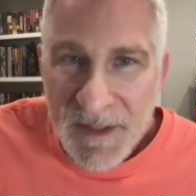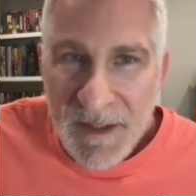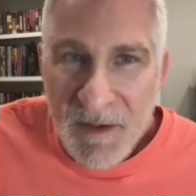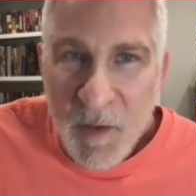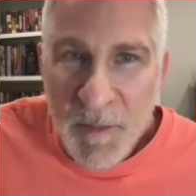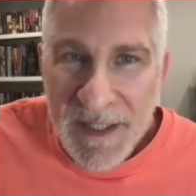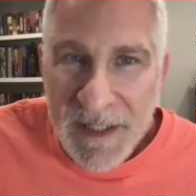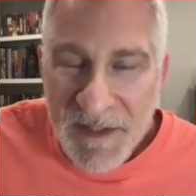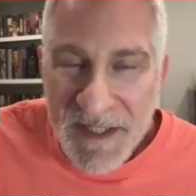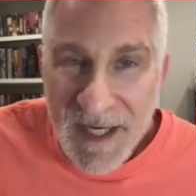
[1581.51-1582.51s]
You know, hoping he
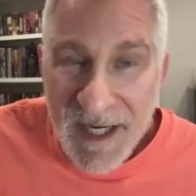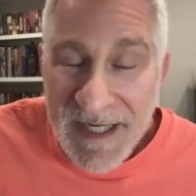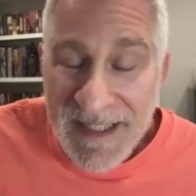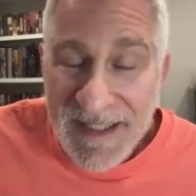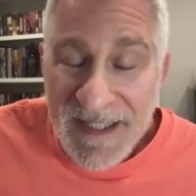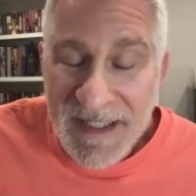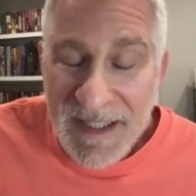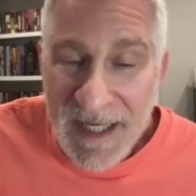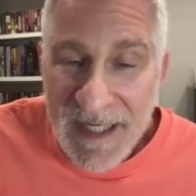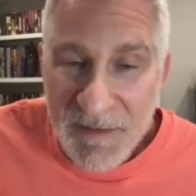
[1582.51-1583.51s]
would die. He didn't
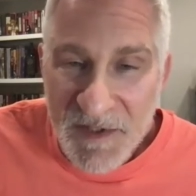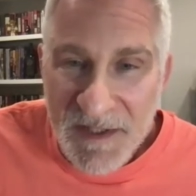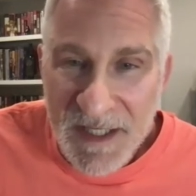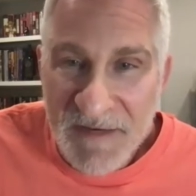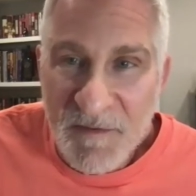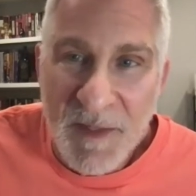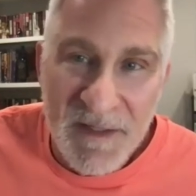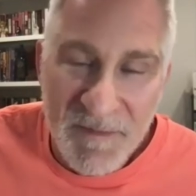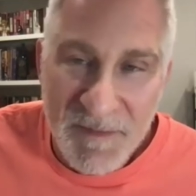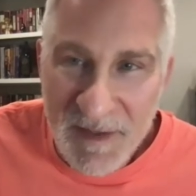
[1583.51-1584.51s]
die. He was saved by
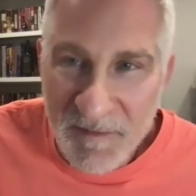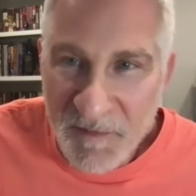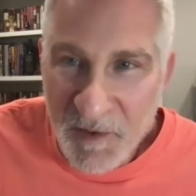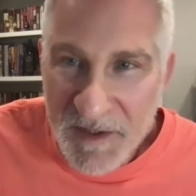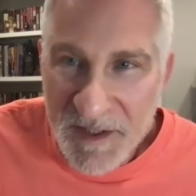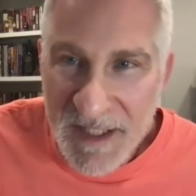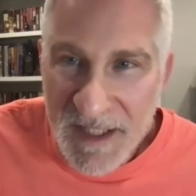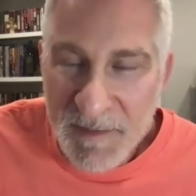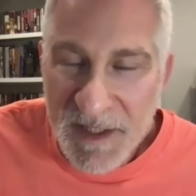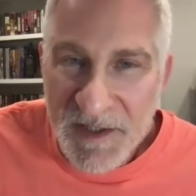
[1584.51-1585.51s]
flown at the
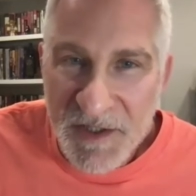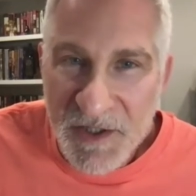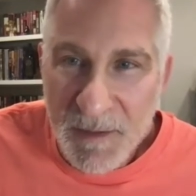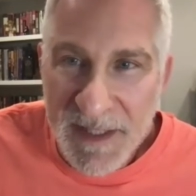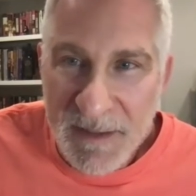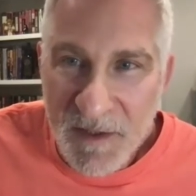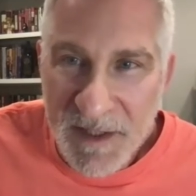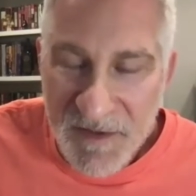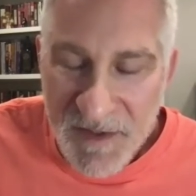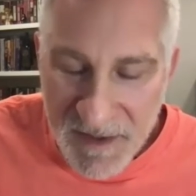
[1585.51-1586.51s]
last minute to Germany, where he
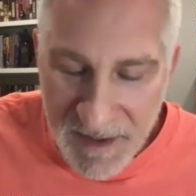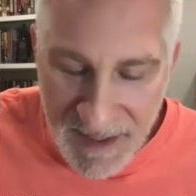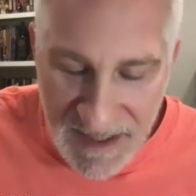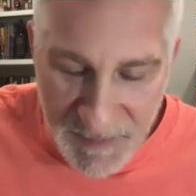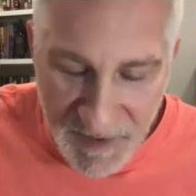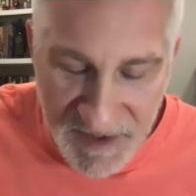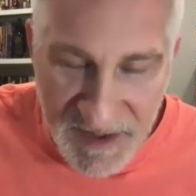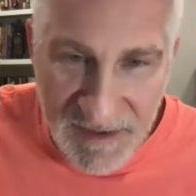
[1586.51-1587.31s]
was in the hospital and